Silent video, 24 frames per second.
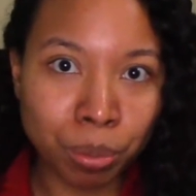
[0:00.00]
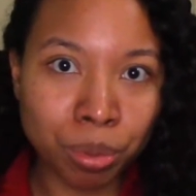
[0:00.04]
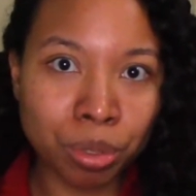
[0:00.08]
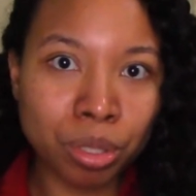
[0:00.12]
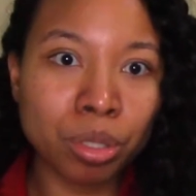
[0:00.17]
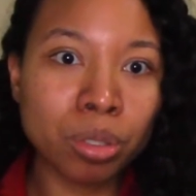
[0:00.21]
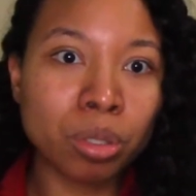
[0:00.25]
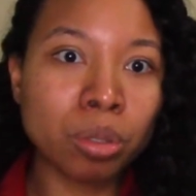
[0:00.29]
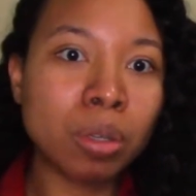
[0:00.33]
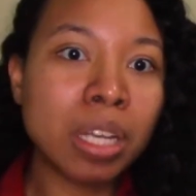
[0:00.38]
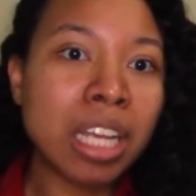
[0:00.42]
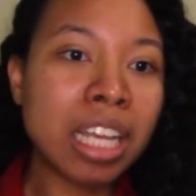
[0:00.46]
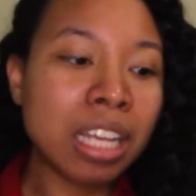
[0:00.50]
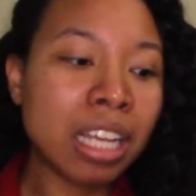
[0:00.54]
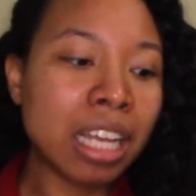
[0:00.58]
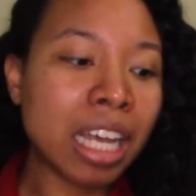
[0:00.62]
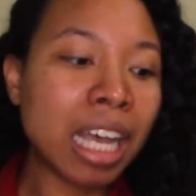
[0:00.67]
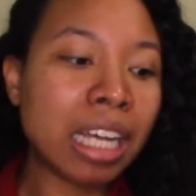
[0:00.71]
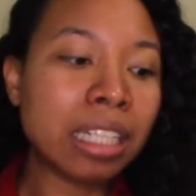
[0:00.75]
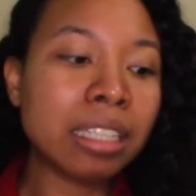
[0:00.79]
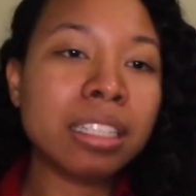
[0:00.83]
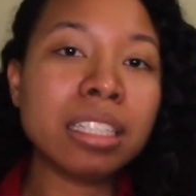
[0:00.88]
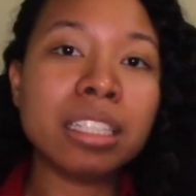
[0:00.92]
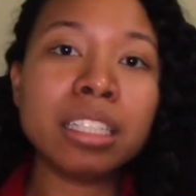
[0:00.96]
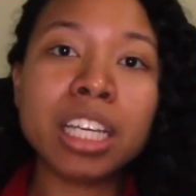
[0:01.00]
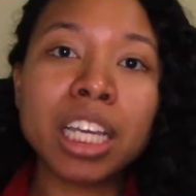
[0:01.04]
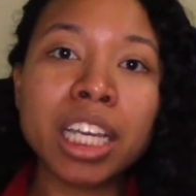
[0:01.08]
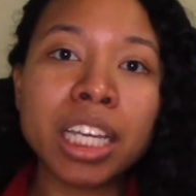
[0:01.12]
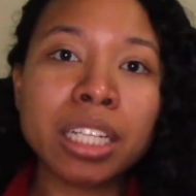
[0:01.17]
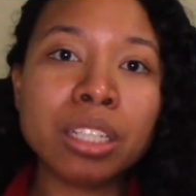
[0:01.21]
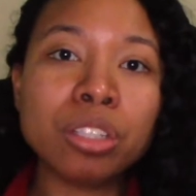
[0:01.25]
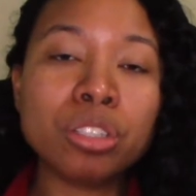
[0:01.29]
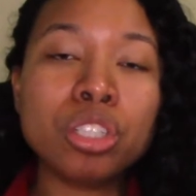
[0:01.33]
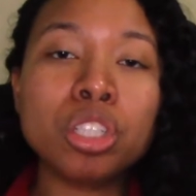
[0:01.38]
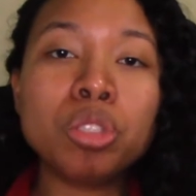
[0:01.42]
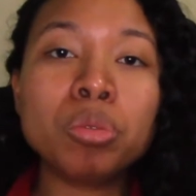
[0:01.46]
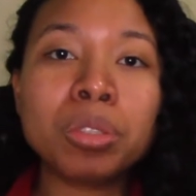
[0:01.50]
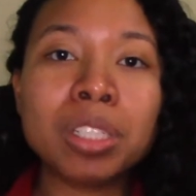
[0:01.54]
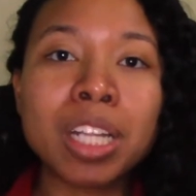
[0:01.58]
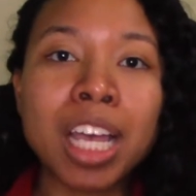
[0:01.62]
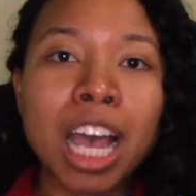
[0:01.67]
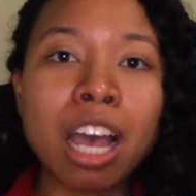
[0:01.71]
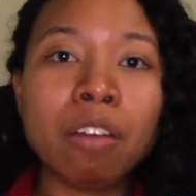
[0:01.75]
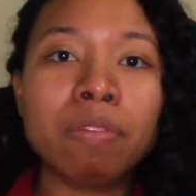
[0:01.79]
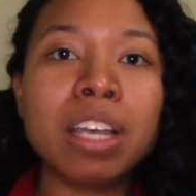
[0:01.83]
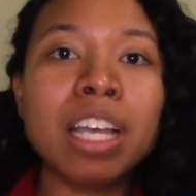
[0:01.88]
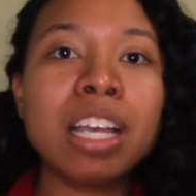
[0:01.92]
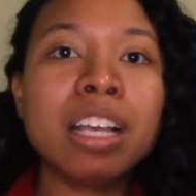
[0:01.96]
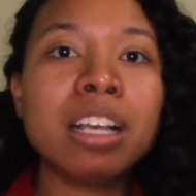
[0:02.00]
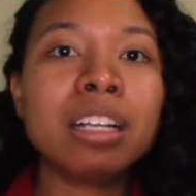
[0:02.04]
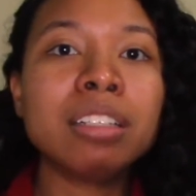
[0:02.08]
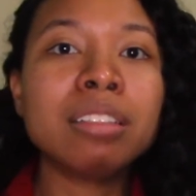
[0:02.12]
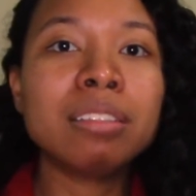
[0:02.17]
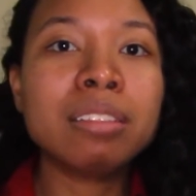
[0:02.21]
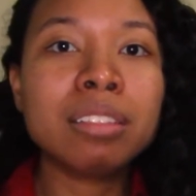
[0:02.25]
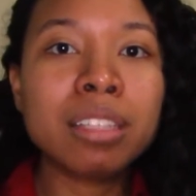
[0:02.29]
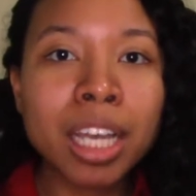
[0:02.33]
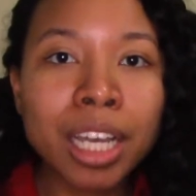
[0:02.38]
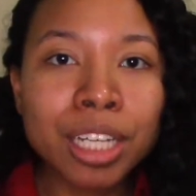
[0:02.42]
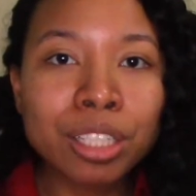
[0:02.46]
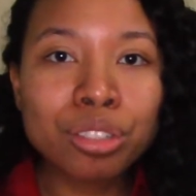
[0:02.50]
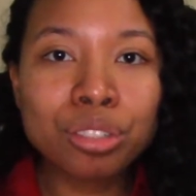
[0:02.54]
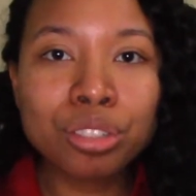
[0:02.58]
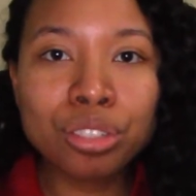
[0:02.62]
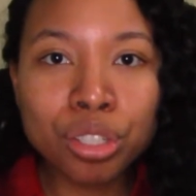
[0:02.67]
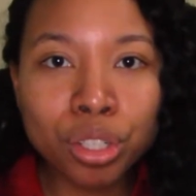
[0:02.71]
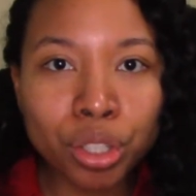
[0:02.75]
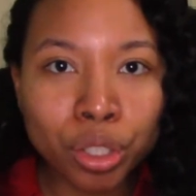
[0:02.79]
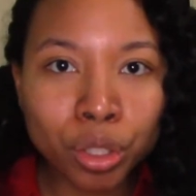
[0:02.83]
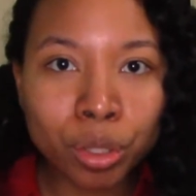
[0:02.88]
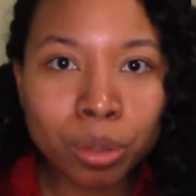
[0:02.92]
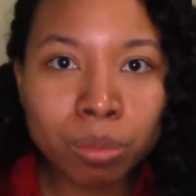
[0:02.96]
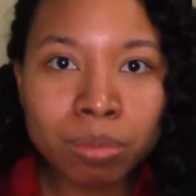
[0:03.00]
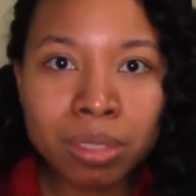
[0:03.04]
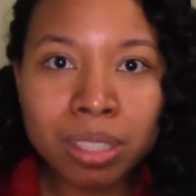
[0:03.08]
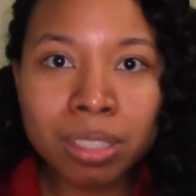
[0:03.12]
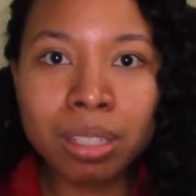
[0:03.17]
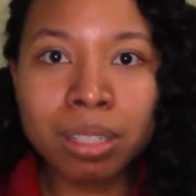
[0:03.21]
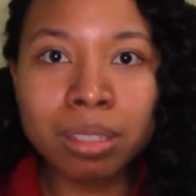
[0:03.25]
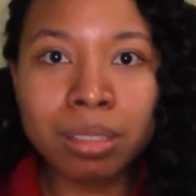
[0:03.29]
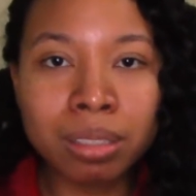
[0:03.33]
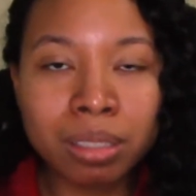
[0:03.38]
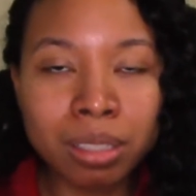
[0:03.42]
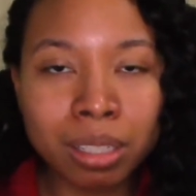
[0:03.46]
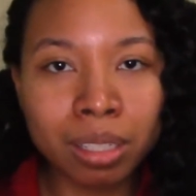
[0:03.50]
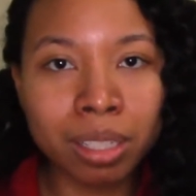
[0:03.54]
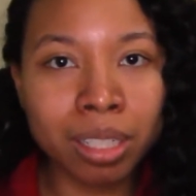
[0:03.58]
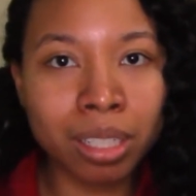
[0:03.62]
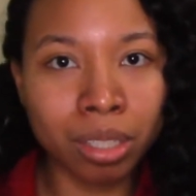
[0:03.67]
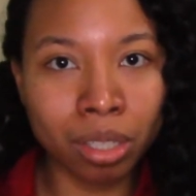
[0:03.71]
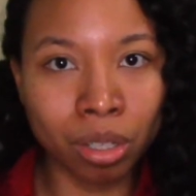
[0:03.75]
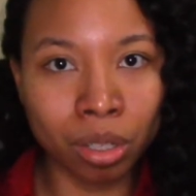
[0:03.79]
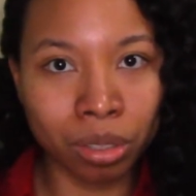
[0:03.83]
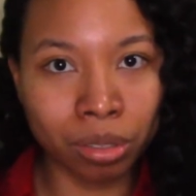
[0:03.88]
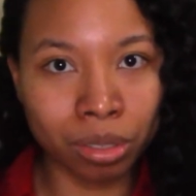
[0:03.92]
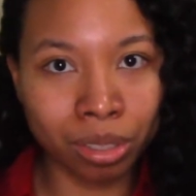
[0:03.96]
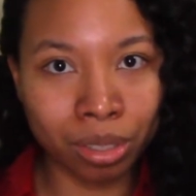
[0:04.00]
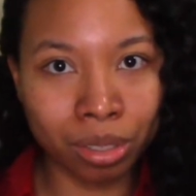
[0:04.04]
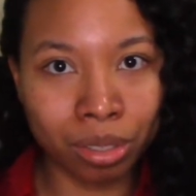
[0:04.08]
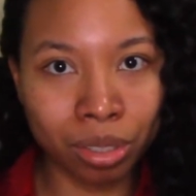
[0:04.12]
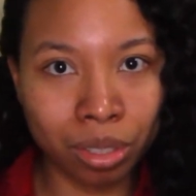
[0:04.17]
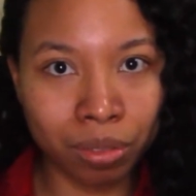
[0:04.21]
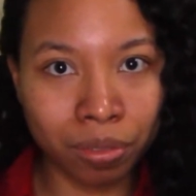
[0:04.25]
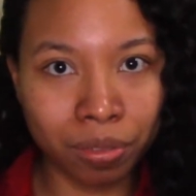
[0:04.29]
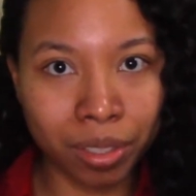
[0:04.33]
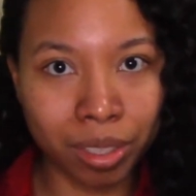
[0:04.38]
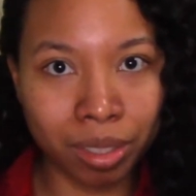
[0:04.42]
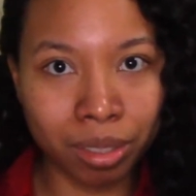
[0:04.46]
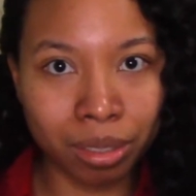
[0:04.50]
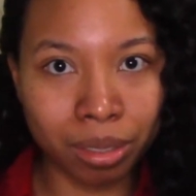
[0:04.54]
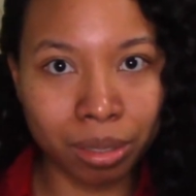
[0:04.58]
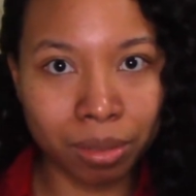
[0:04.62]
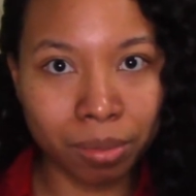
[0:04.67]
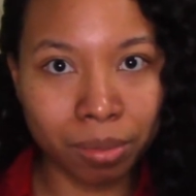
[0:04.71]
So at the end, you would have dead germs sitting on the surface.